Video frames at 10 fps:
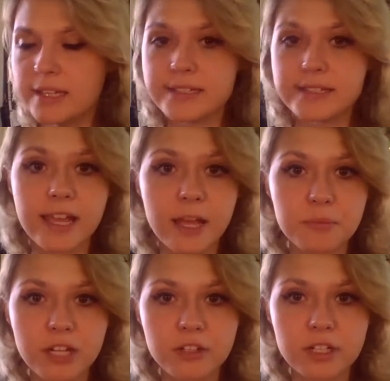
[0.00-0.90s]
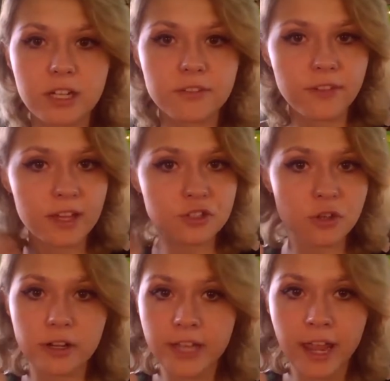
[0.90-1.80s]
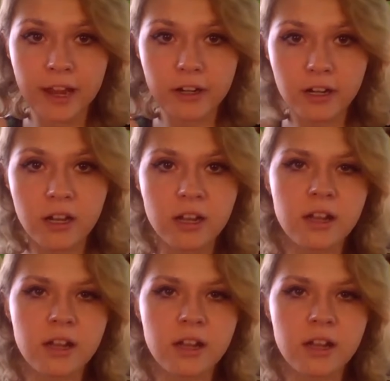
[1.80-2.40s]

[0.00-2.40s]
Say I'm not good enough at drawing hair.